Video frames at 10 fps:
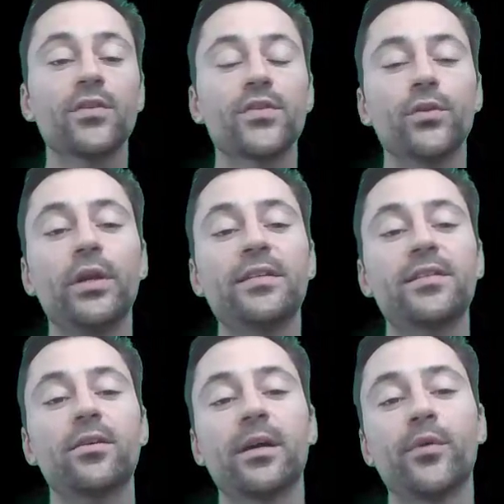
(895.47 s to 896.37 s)
So now
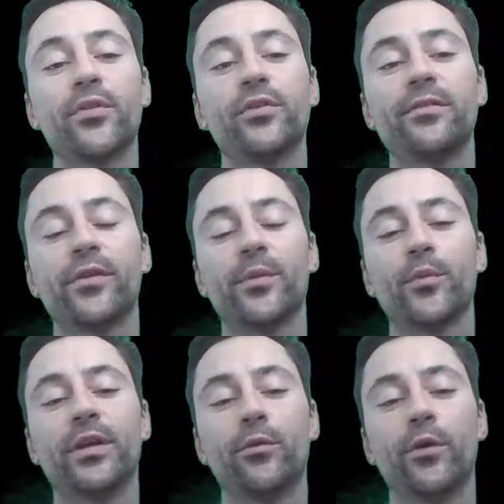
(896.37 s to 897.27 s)
let's talk about the different
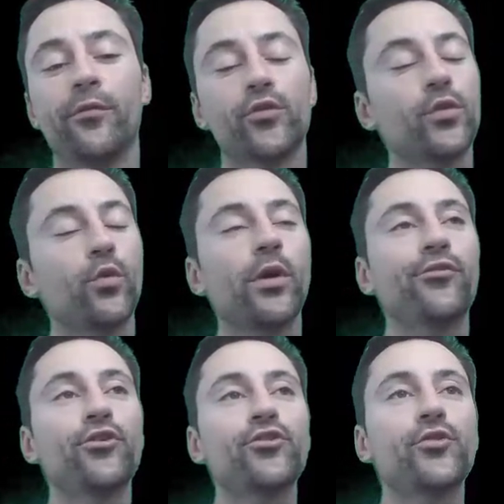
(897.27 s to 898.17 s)
model we have used. So we
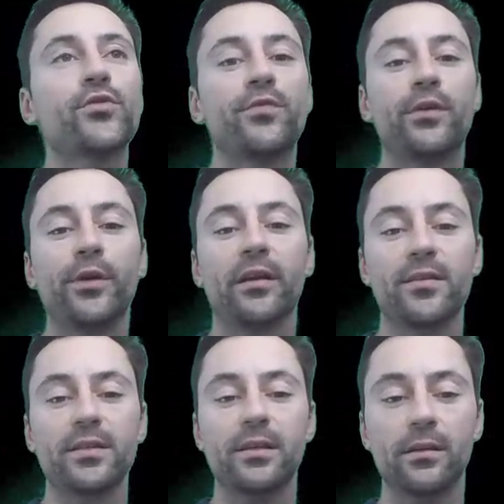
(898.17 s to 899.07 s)
have just used very
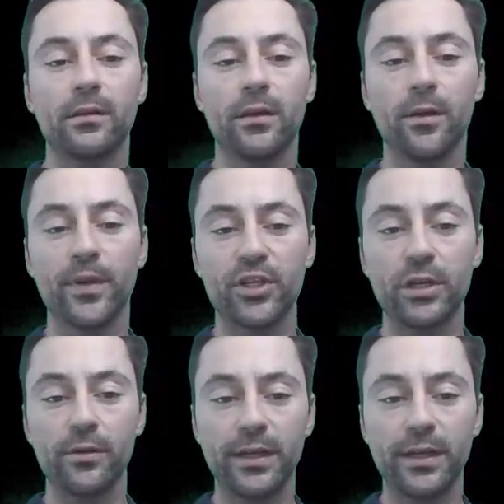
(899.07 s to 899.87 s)
classical machine